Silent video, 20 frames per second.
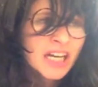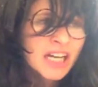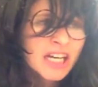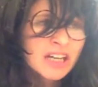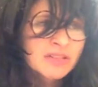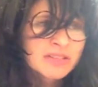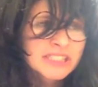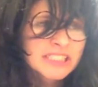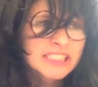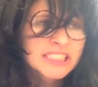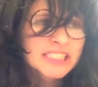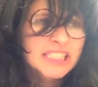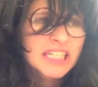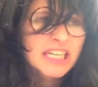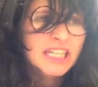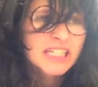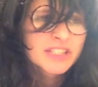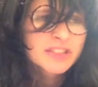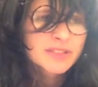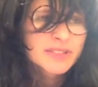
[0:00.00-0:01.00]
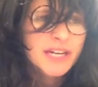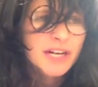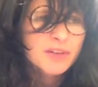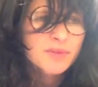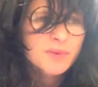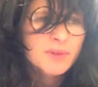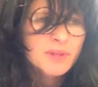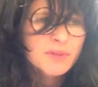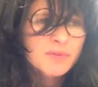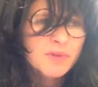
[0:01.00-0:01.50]
"I want to tie you down
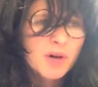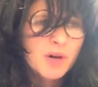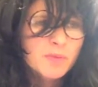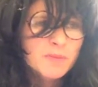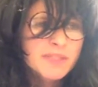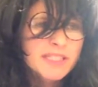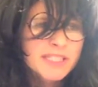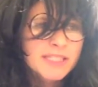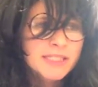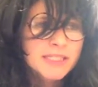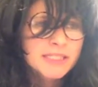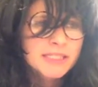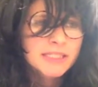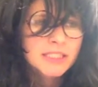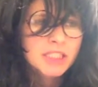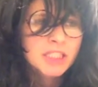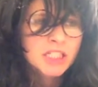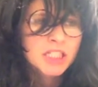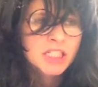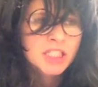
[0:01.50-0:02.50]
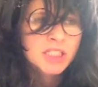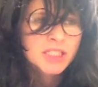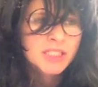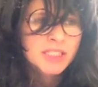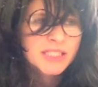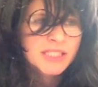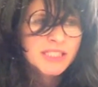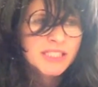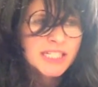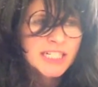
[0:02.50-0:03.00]
with ropes until it
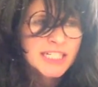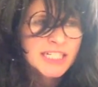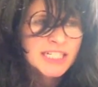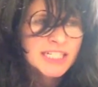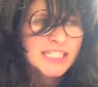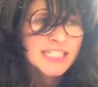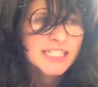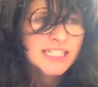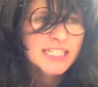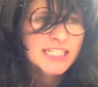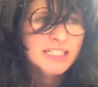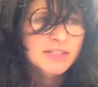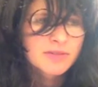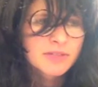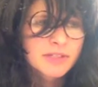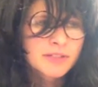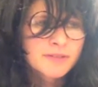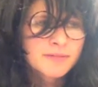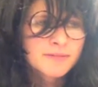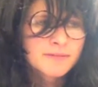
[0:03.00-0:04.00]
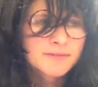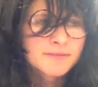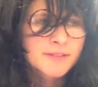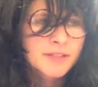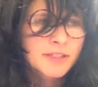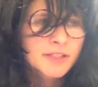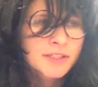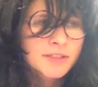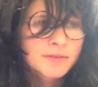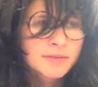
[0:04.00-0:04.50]
hurts, and then I want to
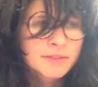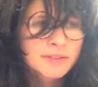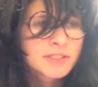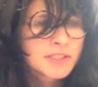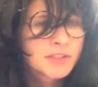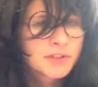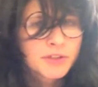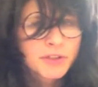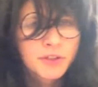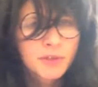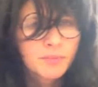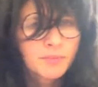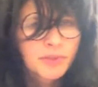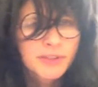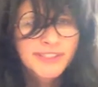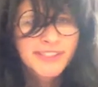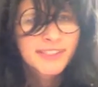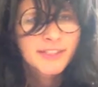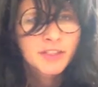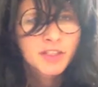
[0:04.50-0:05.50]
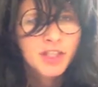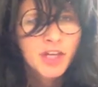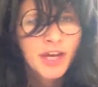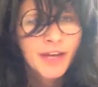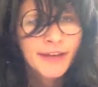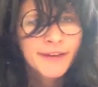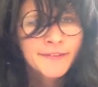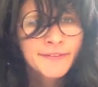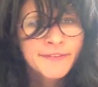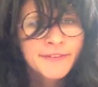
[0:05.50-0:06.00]
fuck you until your pussy
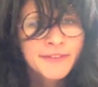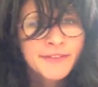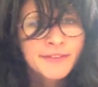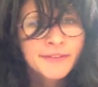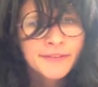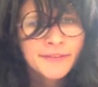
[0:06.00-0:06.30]
chafes."